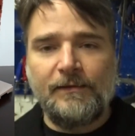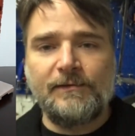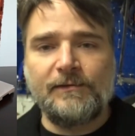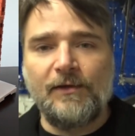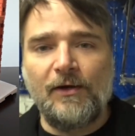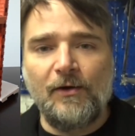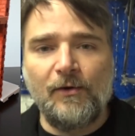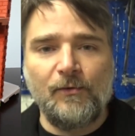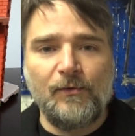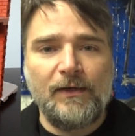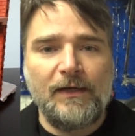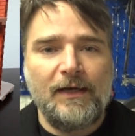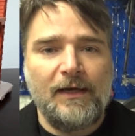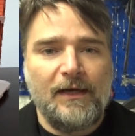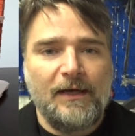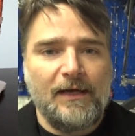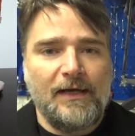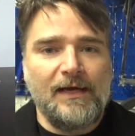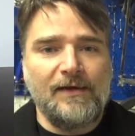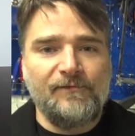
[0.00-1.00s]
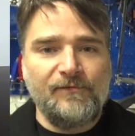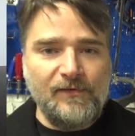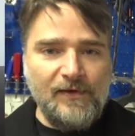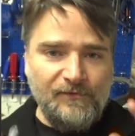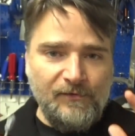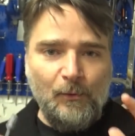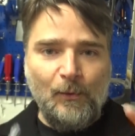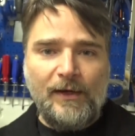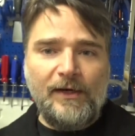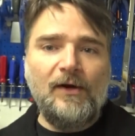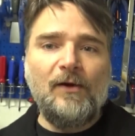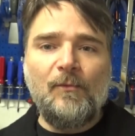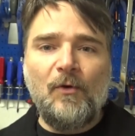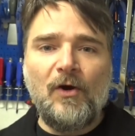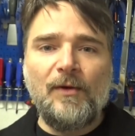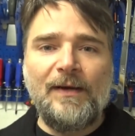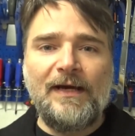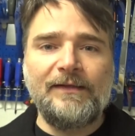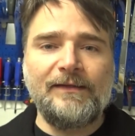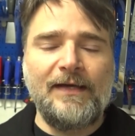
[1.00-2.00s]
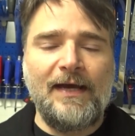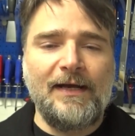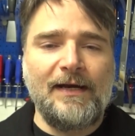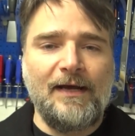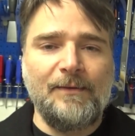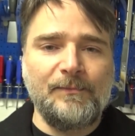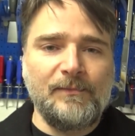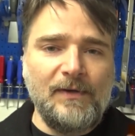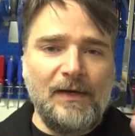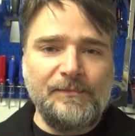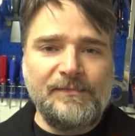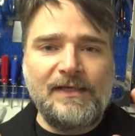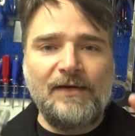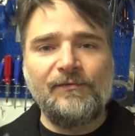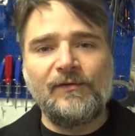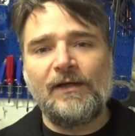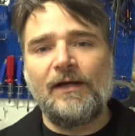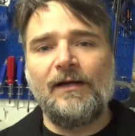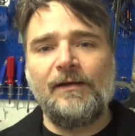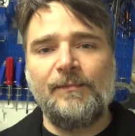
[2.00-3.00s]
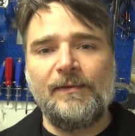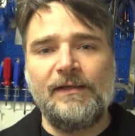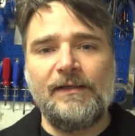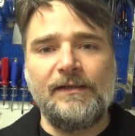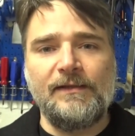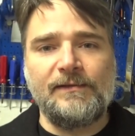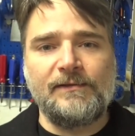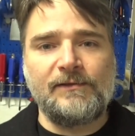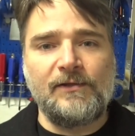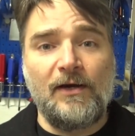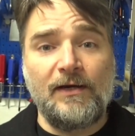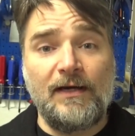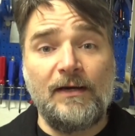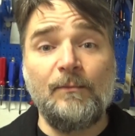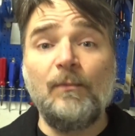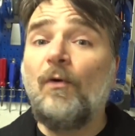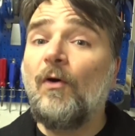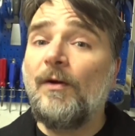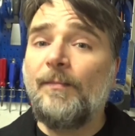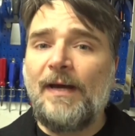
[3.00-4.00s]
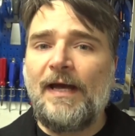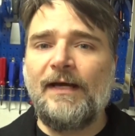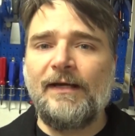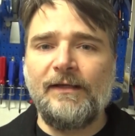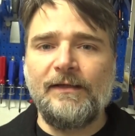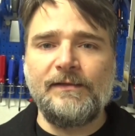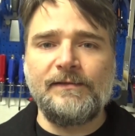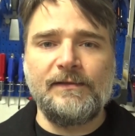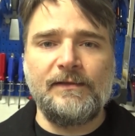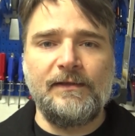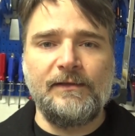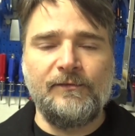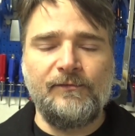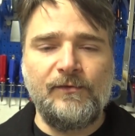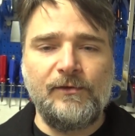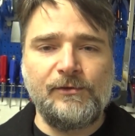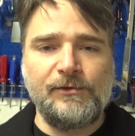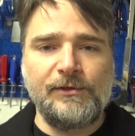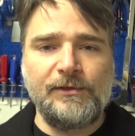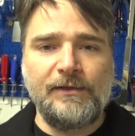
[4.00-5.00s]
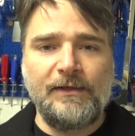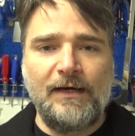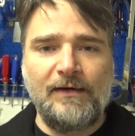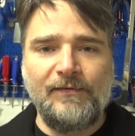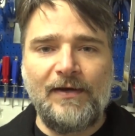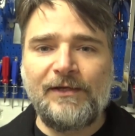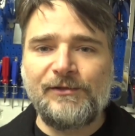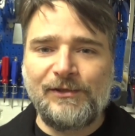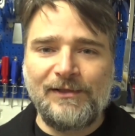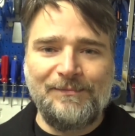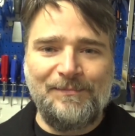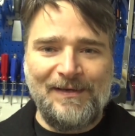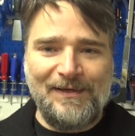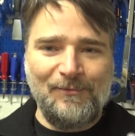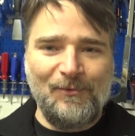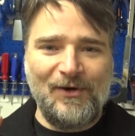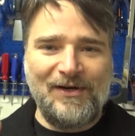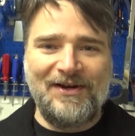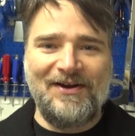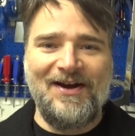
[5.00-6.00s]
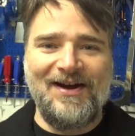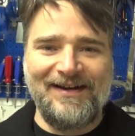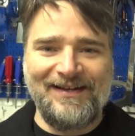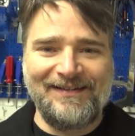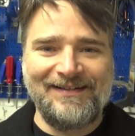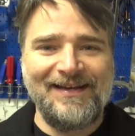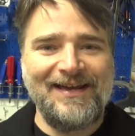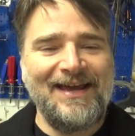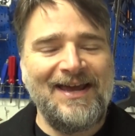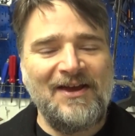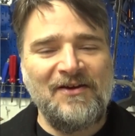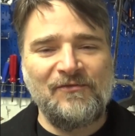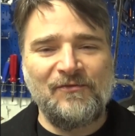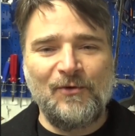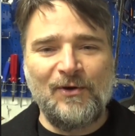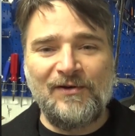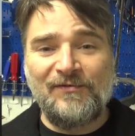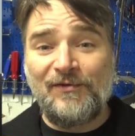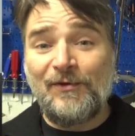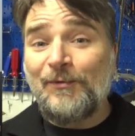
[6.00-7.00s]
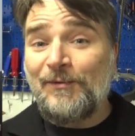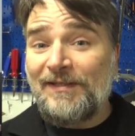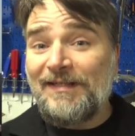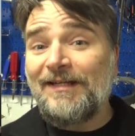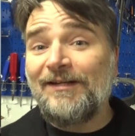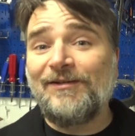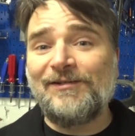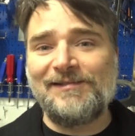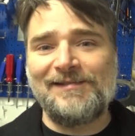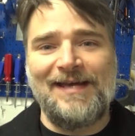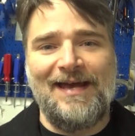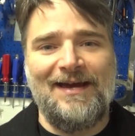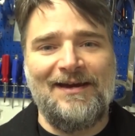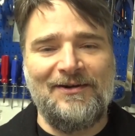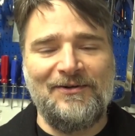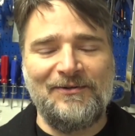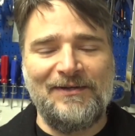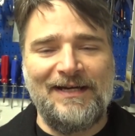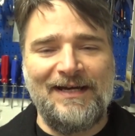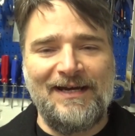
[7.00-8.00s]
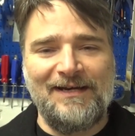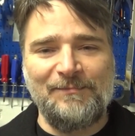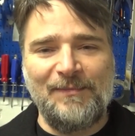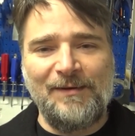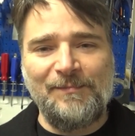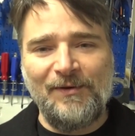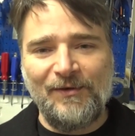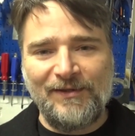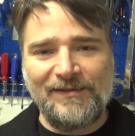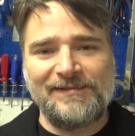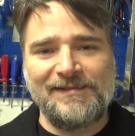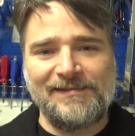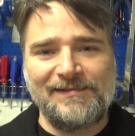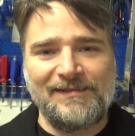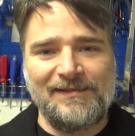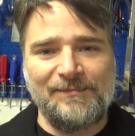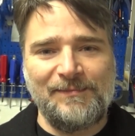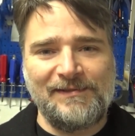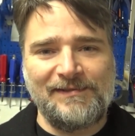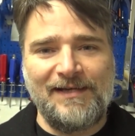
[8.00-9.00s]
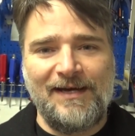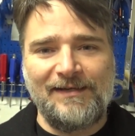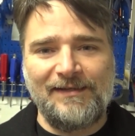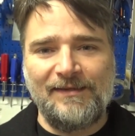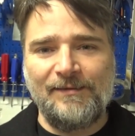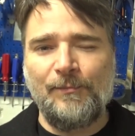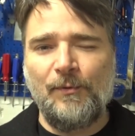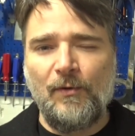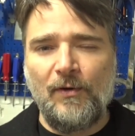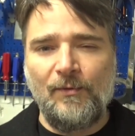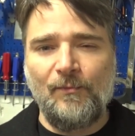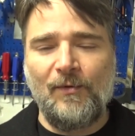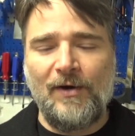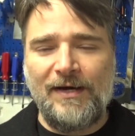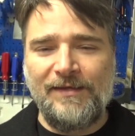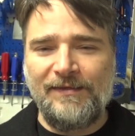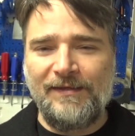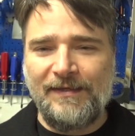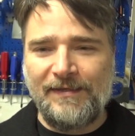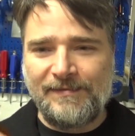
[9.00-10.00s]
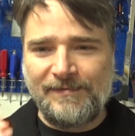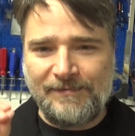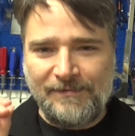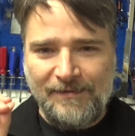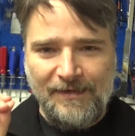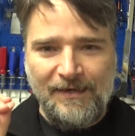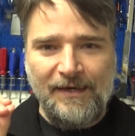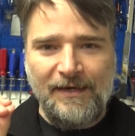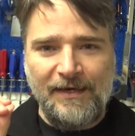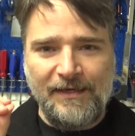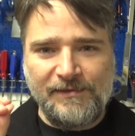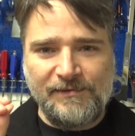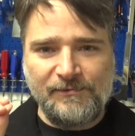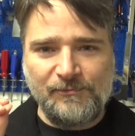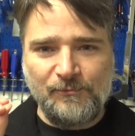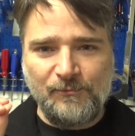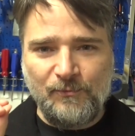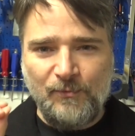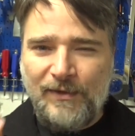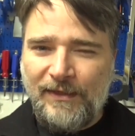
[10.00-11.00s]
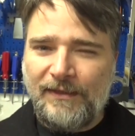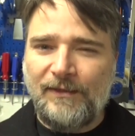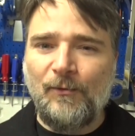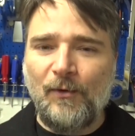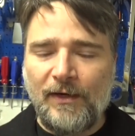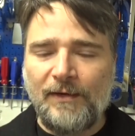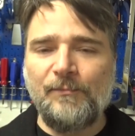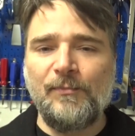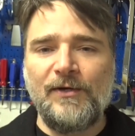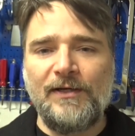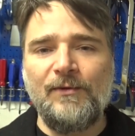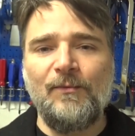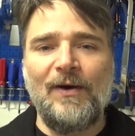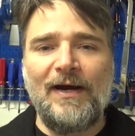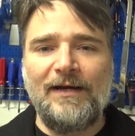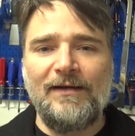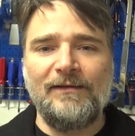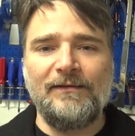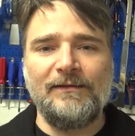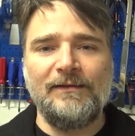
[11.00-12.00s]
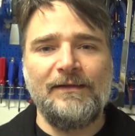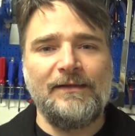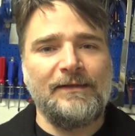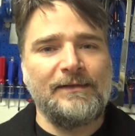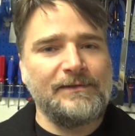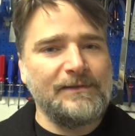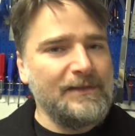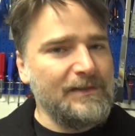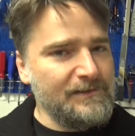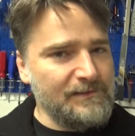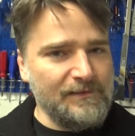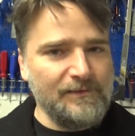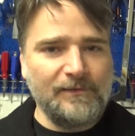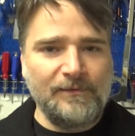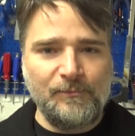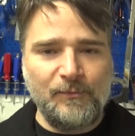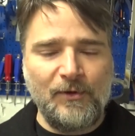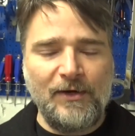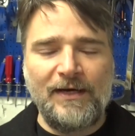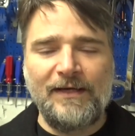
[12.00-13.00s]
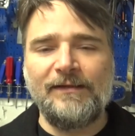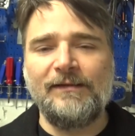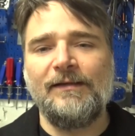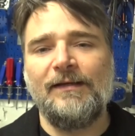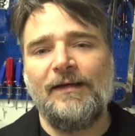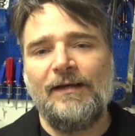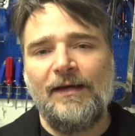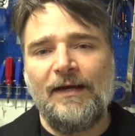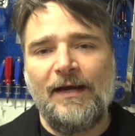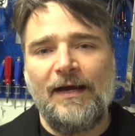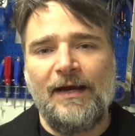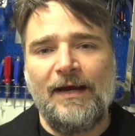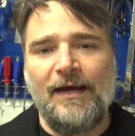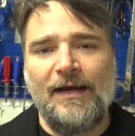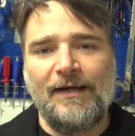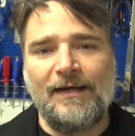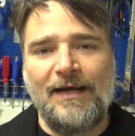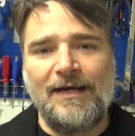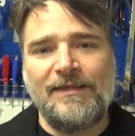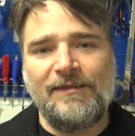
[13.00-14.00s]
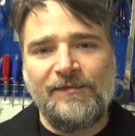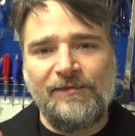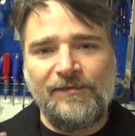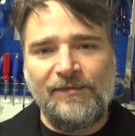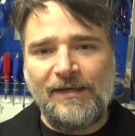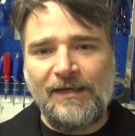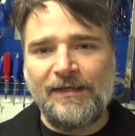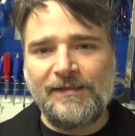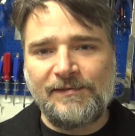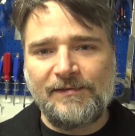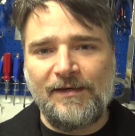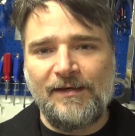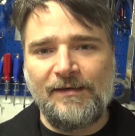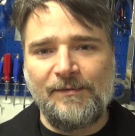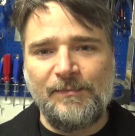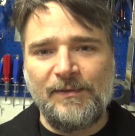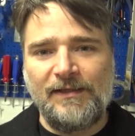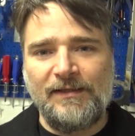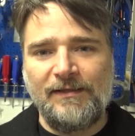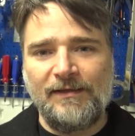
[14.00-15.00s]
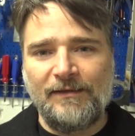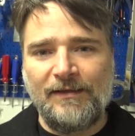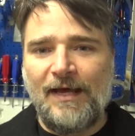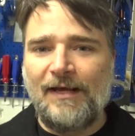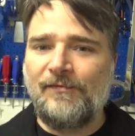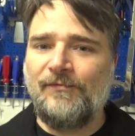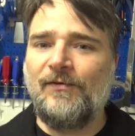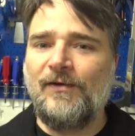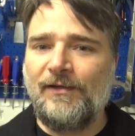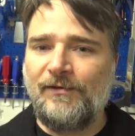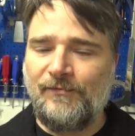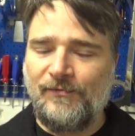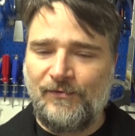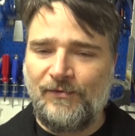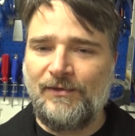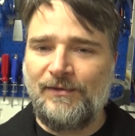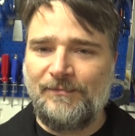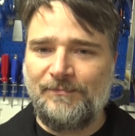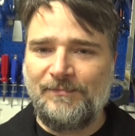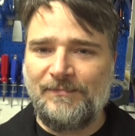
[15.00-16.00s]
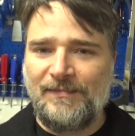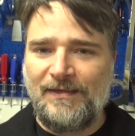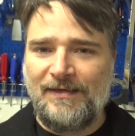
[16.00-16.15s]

So if, if you want to know more about that, I'm, I'm definitely going to be talking more about it as, in the future. I've actually been working on it for a few years now, and my building system has gotten to the point where I think it's, it's really working pretty well, it's easy to print, and I think it's going to be a lot of fun for